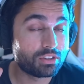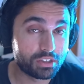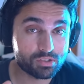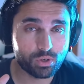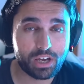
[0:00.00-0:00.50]

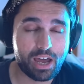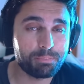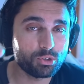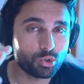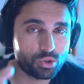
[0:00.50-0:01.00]
This would
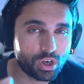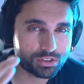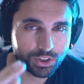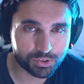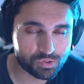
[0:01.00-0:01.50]
happen to
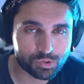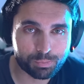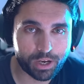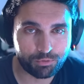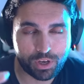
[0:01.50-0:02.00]
Dr.
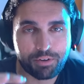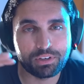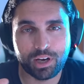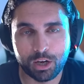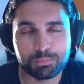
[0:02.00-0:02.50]
Disrespect. We
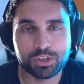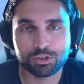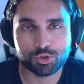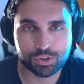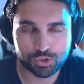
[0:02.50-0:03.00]
have an
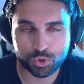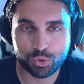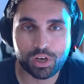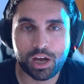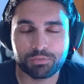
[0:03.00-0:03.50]
update to the
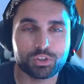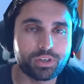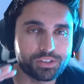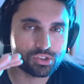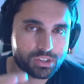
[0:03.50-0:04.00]
story
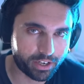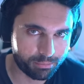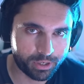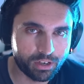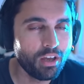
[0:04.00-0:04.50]
after
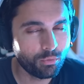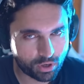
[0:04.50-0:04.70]
statement.